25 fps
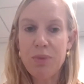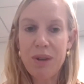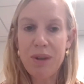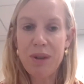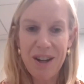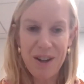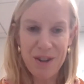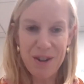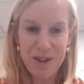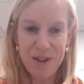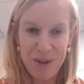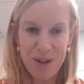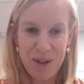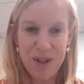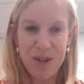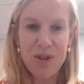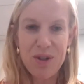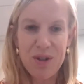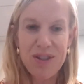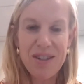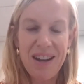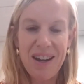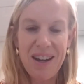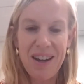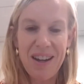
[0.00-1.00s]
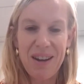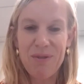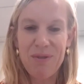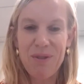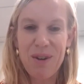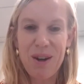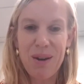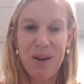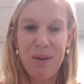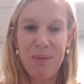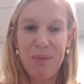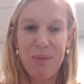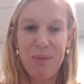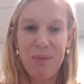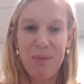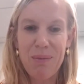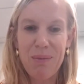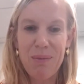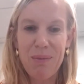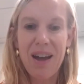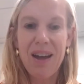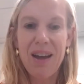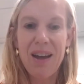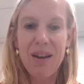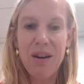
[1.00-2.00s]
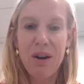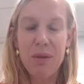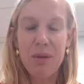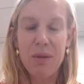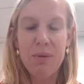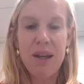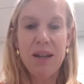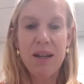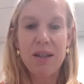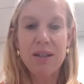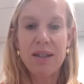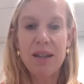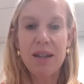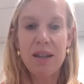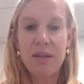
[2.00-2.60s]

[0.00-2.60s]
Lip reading: but I also understand from RPA's